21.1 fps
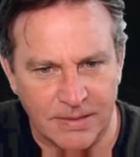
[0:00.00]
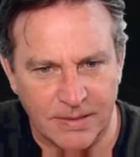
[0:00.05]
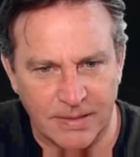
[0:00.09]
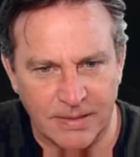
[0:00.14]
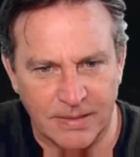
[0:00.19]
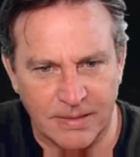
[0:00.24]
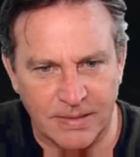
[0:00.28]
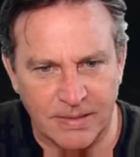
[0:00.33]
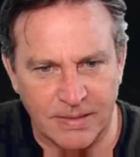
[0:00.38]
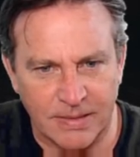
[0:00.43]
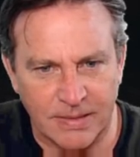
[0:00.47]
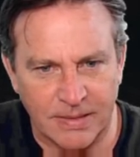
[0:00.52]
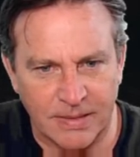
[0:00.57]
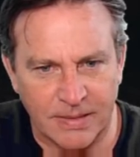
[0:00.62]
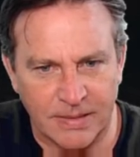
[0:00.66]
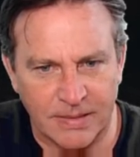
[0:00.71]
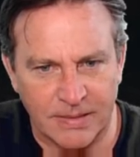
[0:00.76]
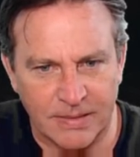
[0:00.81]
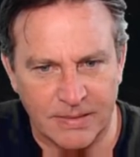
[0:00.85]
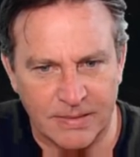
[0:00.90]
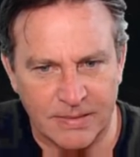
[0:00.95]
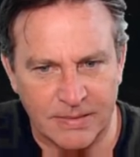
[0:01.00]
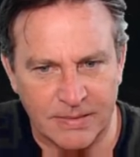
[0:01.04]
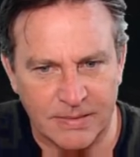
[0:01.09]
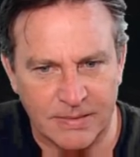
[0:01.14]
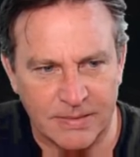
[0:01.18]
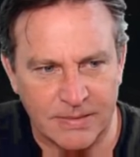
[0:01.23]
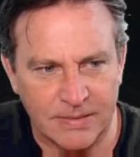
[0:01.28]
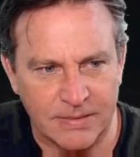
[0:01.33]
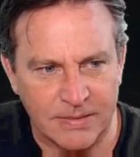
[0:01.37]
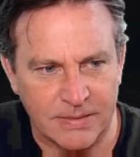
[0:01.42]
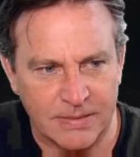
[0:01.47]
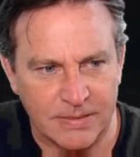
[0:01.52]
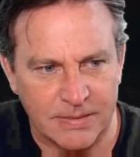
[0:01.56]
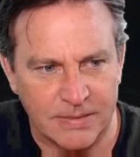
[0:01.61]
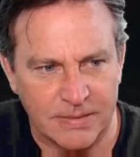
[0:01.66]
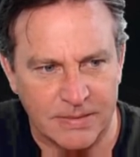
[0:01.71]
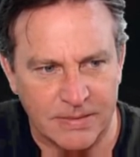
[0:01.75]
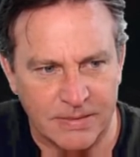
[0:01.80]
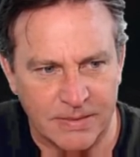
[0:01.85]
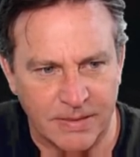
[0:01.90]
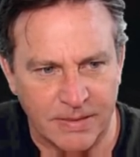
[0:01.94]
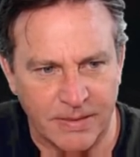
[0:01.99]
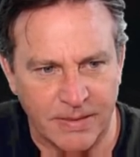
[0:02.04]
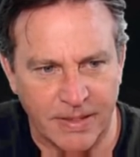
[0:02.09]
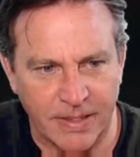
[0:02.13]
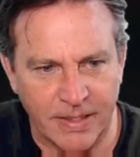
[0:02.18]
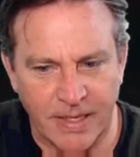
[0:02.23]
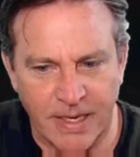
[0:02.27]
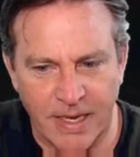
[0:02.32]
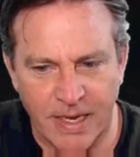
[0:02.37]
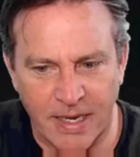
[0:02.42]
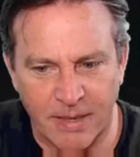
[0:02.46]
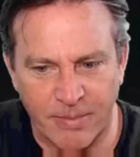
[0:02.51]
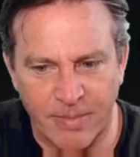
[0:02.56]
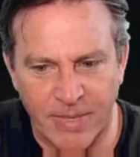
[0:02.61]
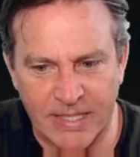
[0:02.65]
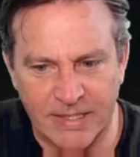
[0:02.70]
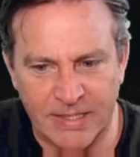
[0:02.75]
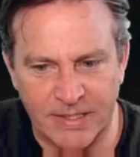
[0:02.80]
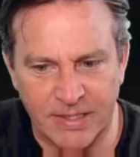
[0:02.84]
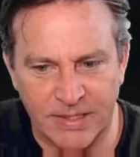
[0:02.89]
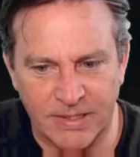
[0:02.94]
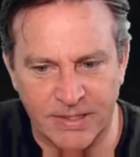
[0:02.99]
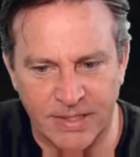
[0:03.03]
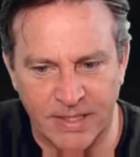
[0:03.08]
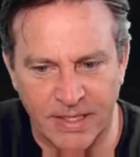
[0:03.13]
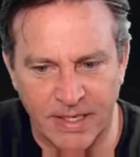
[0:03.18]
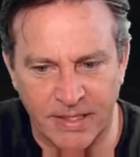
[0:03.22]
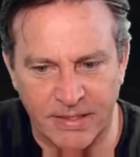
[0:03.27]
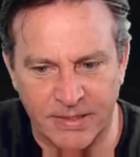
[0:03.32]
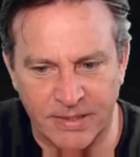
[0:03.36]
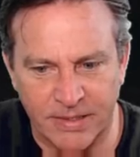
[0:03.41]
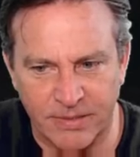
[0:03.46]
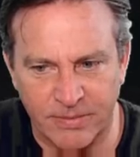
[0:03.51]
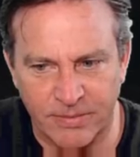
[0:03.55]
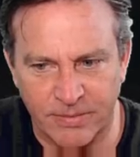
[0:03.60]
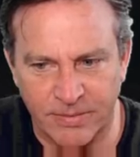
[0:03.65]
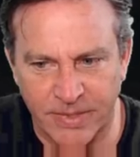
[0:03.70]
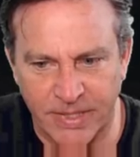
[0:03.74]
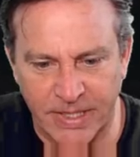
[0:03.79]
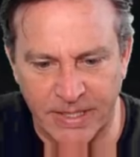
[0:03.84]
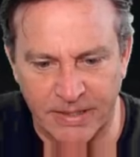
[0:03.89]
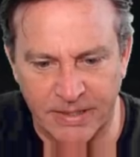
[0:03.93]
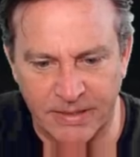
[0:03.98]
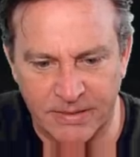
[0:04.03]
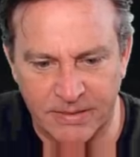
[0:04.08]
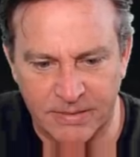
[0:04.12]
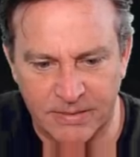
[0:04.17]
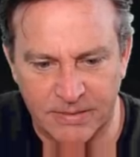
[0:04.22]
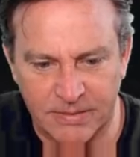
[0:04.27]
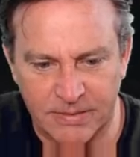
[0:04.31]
Huh. Alright, it had a message that I didn't read.